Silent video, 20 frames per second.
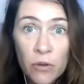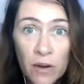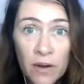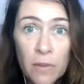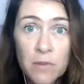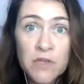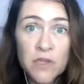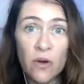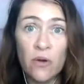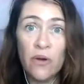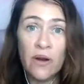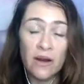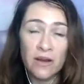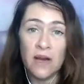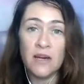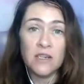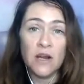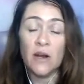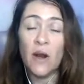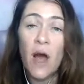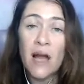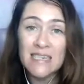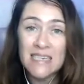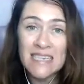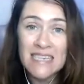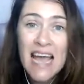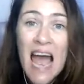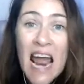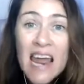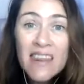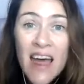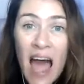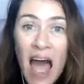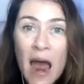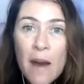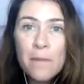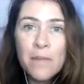And I'm sorry, I don't like to say that,